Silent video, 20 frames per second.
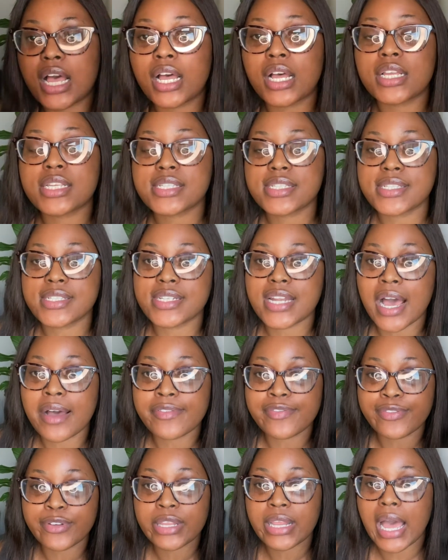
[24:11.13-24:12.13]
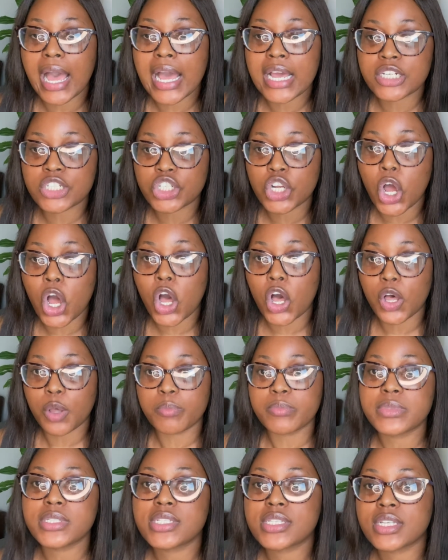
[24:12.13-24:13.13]
stuff for the
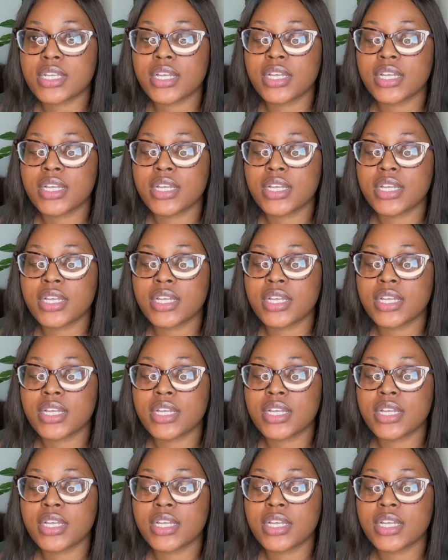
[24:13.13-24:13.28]
underarms.